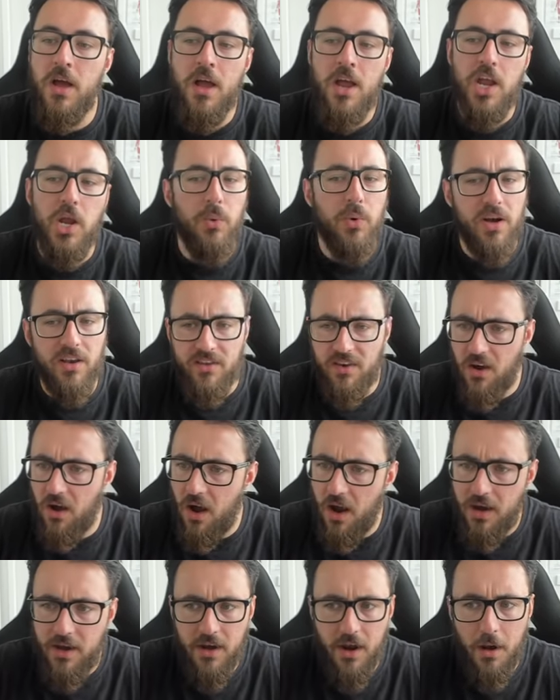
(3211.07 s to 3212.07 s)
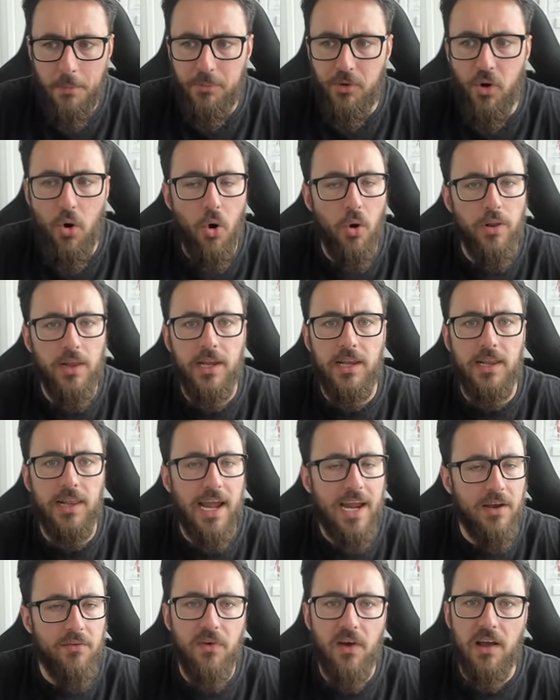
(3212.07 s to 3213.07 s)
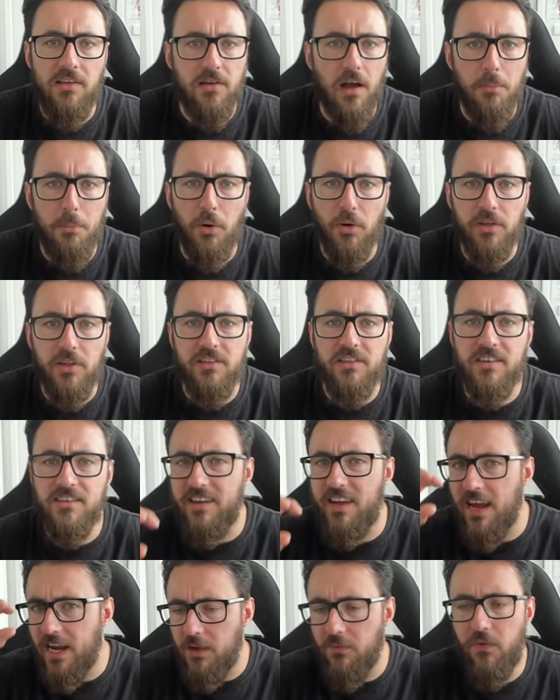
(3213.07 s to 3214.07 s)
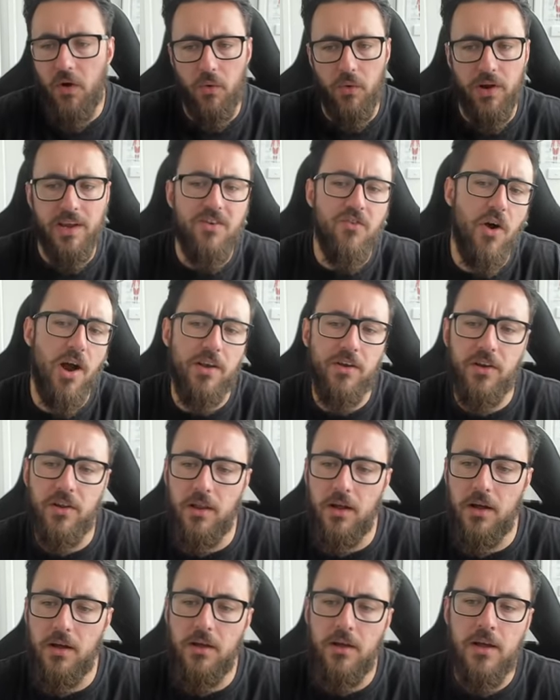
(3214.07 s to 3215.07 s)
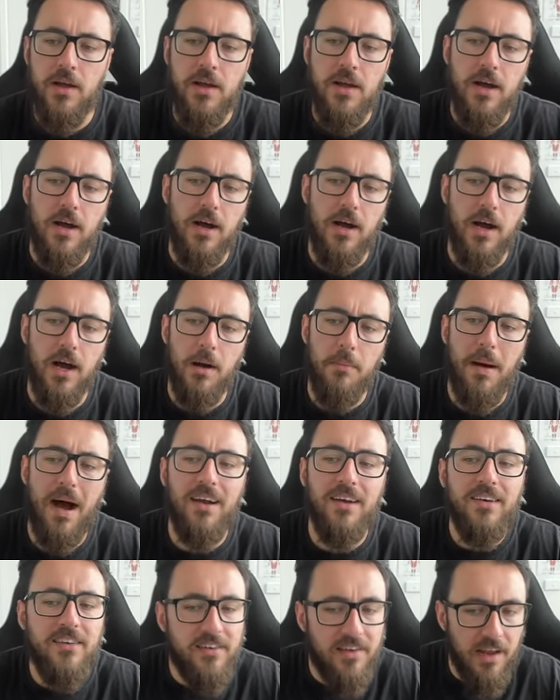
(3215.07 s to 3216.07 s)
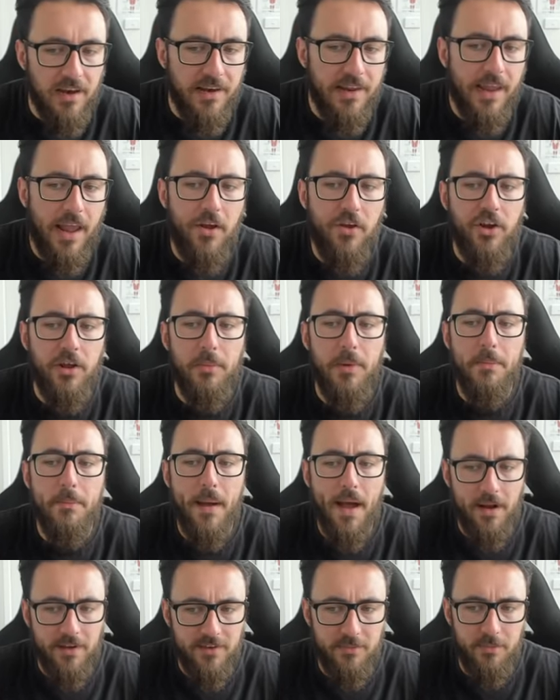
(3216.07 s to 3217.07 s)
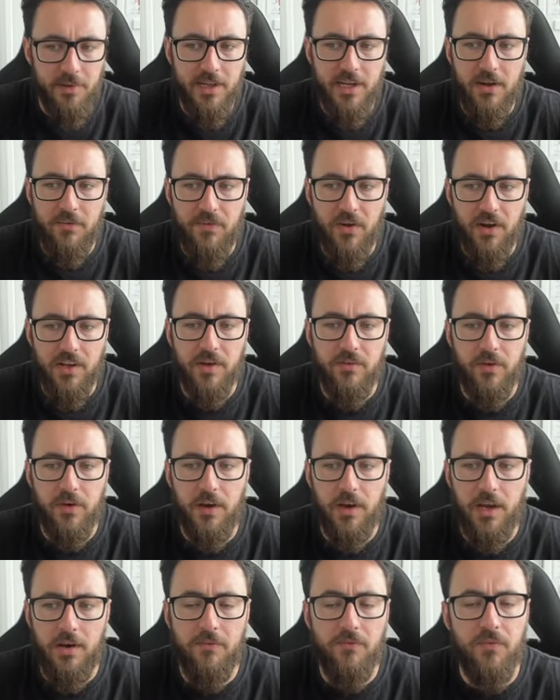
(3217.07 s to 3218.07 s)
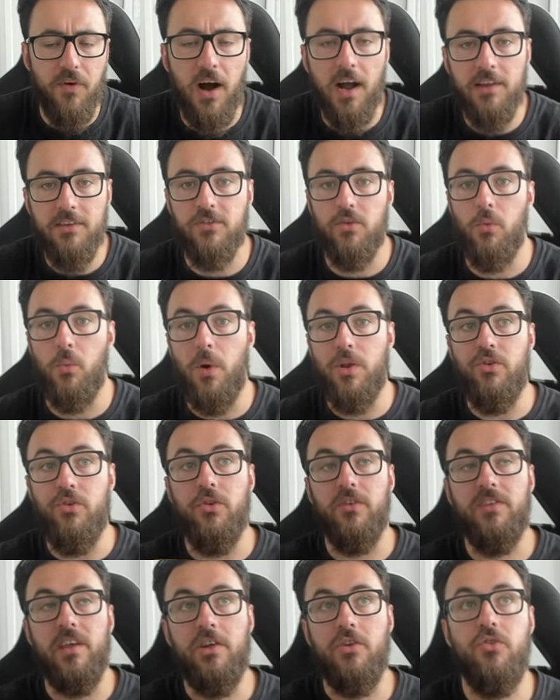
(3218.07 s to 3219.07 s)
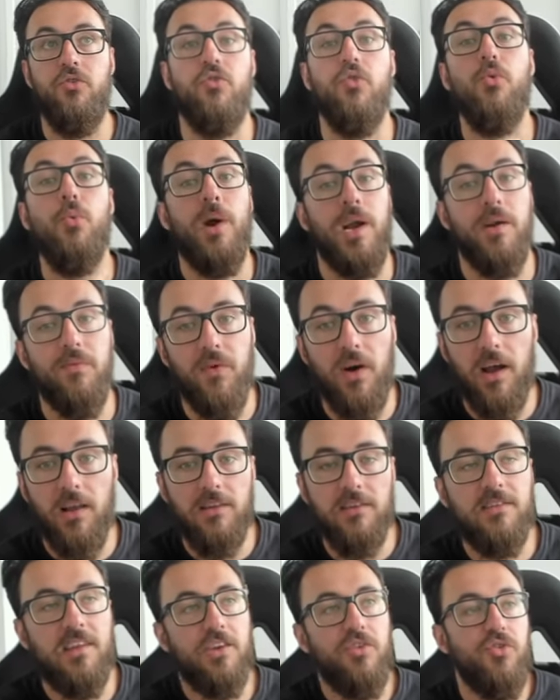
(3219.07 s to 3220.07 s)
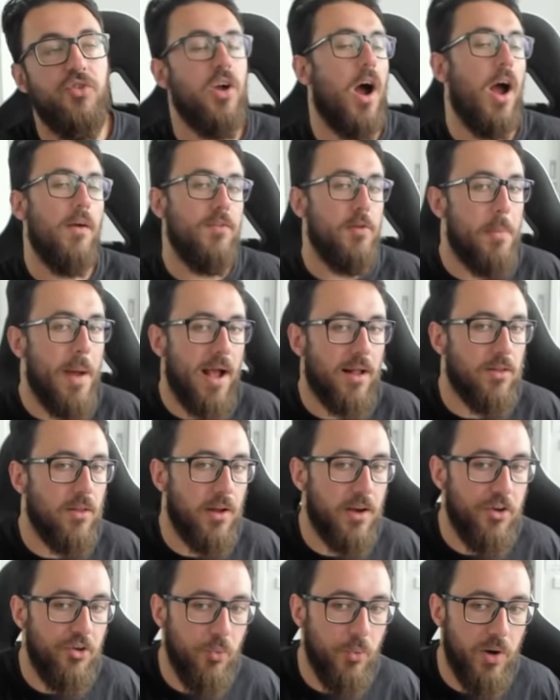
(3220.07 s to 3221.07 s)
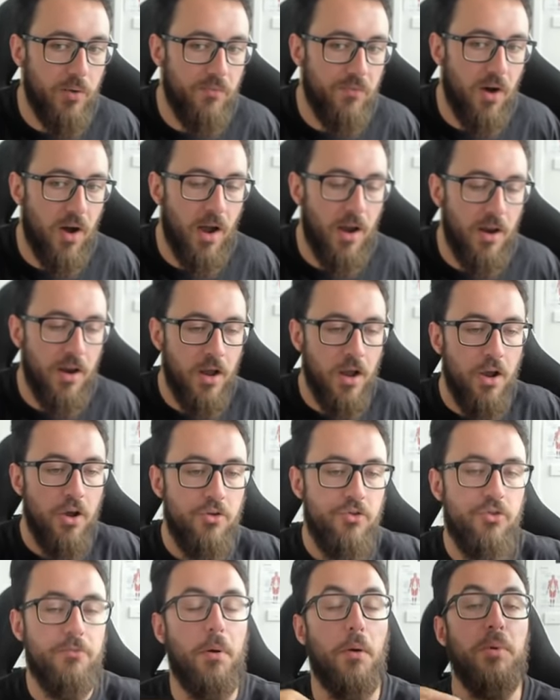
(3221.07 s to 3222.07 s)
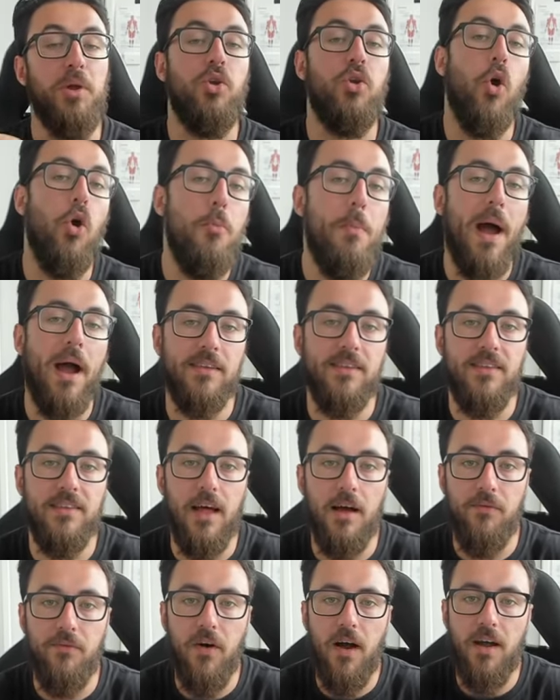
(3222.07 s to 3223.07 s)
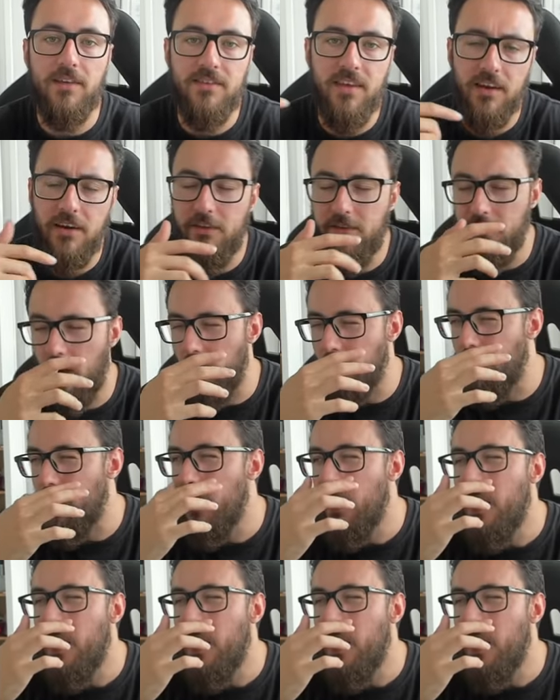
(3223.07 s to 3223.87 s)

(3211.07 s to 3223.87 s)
You want to tighten up your early lane phase hypothesis, getting very granular. Um, understanding how you can be maximally effective in, in fights. So when you say you do win a fight, let's say you dive the backline and you win a fight, you should probably go back to that fight and say to yourself,